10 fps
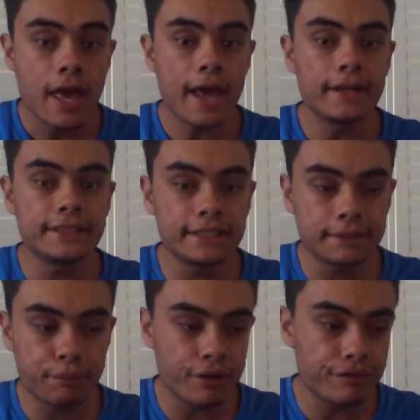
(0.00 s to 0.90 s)
and this is
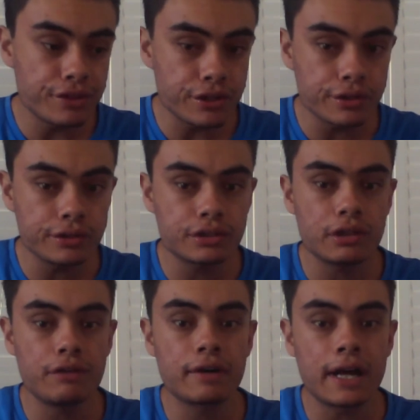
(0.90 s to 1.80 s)
a bit of news
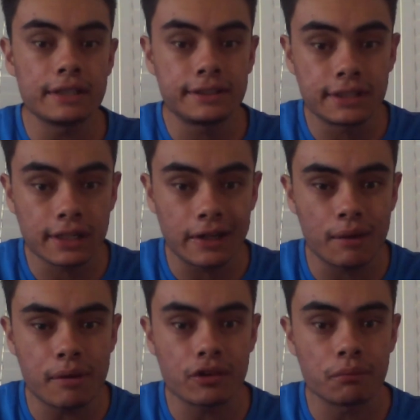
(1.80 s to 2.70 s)
in regards to the
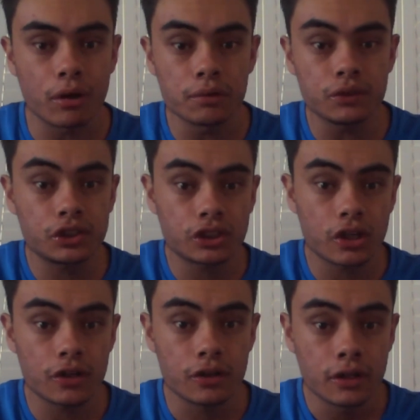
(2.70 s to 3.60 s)
club at the moment,
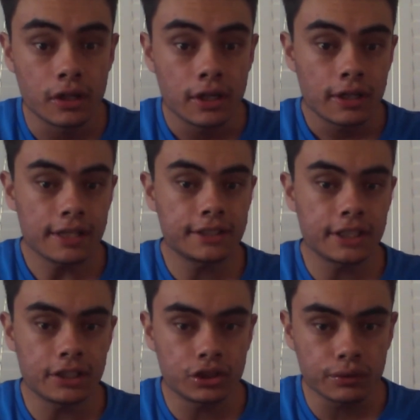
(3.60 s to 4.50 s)
so let's
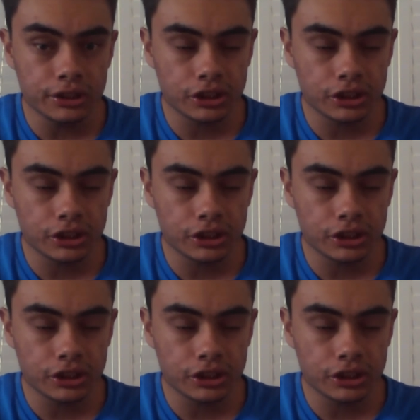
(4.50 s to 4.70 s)
get into it.